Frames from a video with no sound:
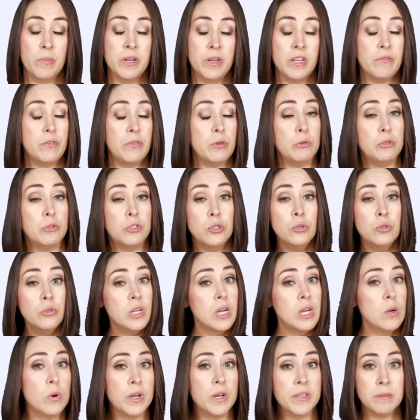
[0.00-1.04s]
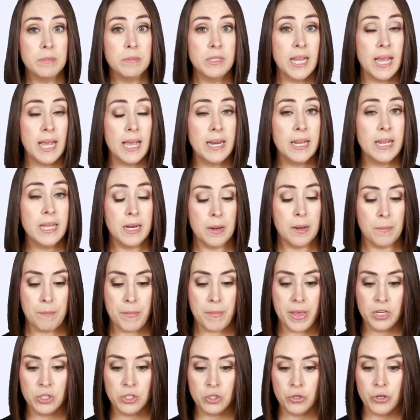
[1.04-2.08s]
But if you do not want them to edit,
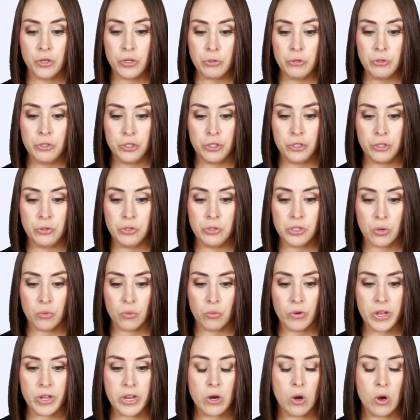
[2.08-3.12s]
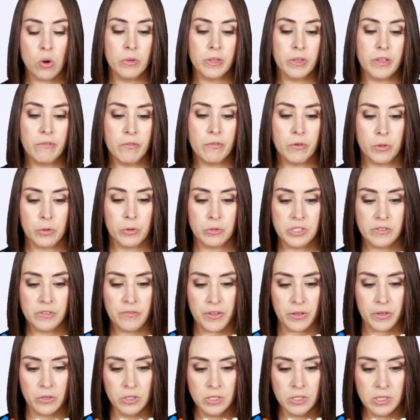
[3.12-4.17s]
make sure you choose Read Only for those
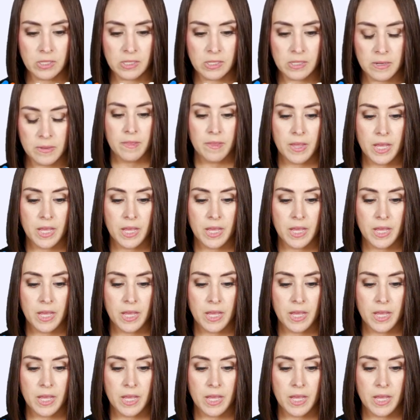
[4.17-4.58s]
fields.